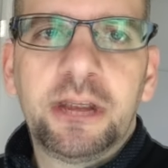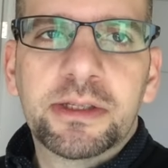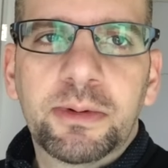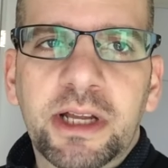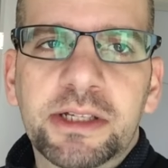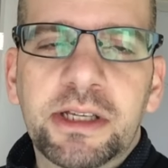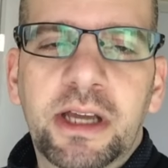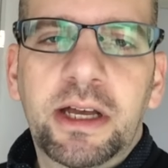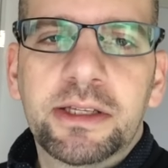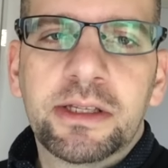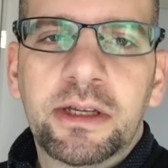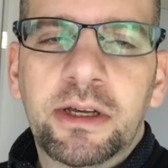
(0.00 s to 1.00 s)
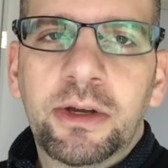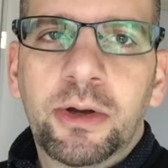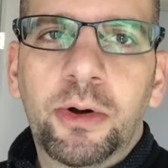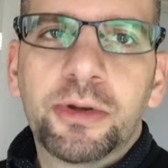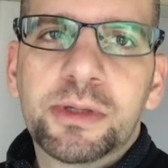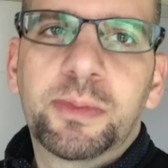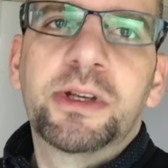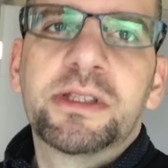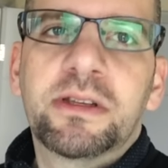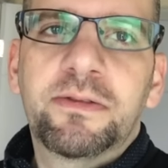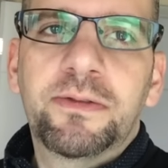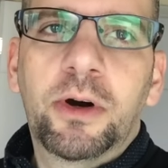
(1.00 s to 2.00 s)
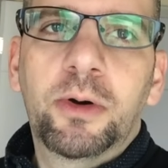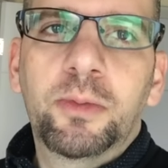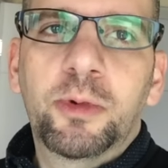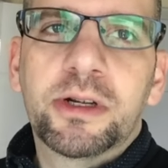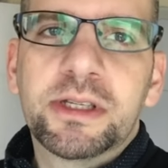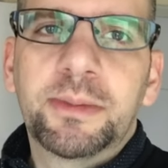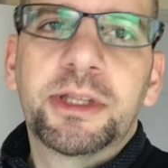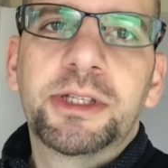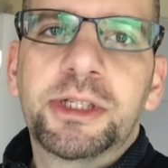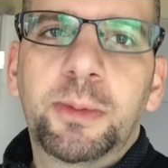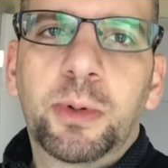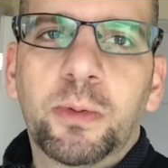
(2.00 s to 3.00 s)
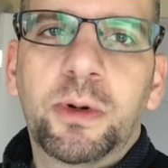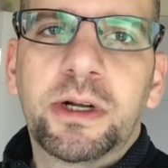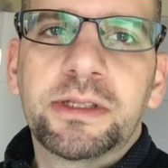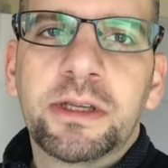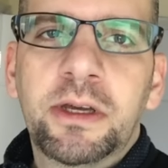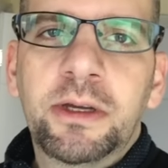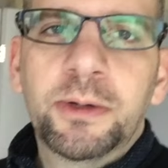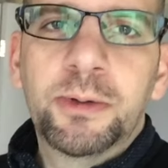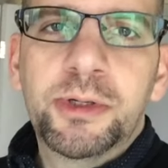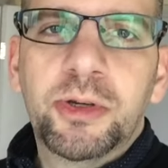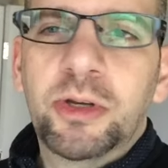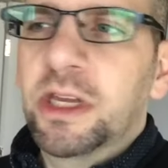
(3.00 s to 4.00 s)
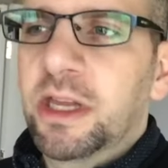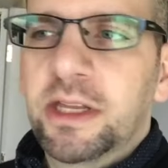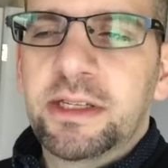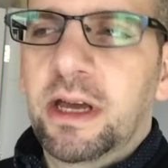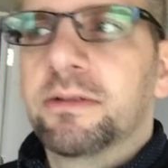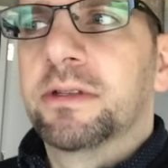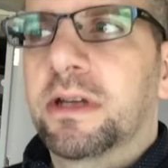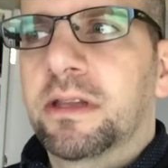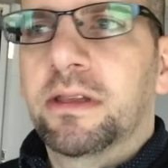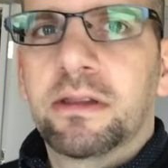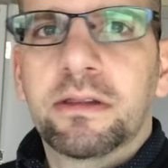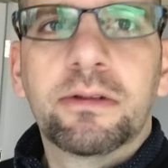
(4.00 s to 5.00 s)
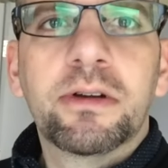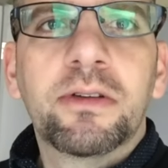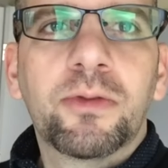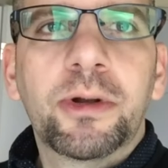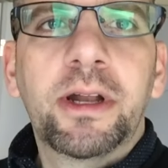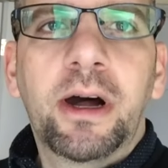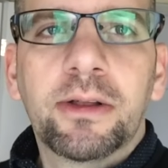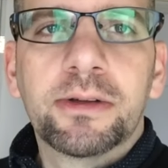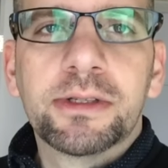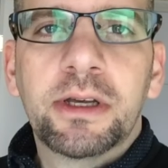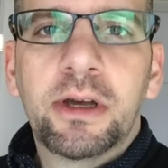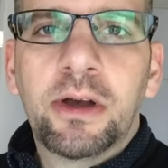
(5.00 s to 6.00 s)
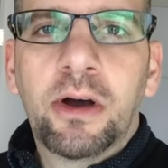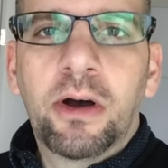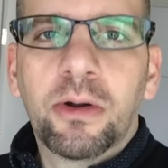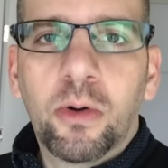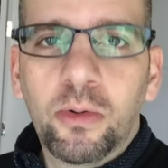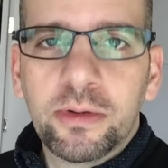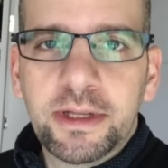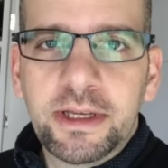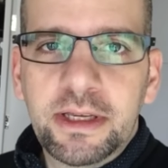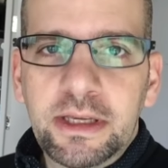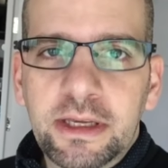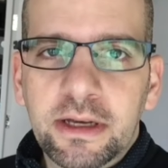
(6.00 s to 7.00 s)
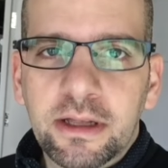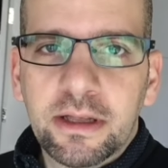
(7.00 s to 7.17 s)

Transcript: This one actually has coil springs and foam, where some of the cheaper ones, which you can get down to I think $30 or $40, are only